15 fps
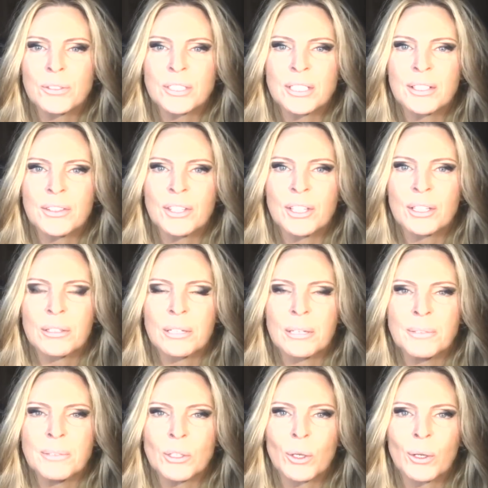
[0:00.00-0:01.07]
the
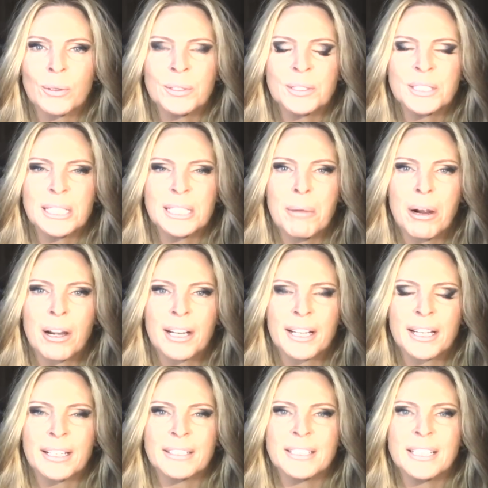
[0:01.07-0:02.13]
cryptocurrency
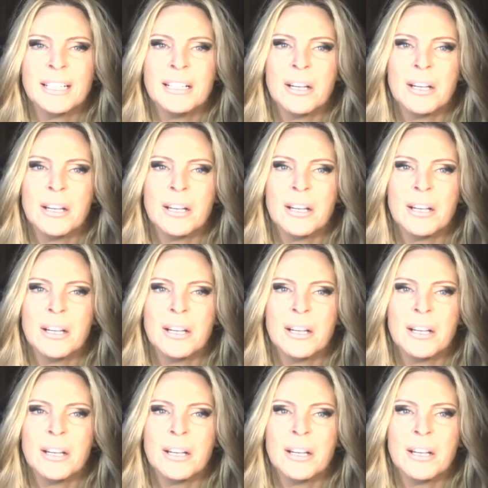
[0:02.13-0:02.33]
market,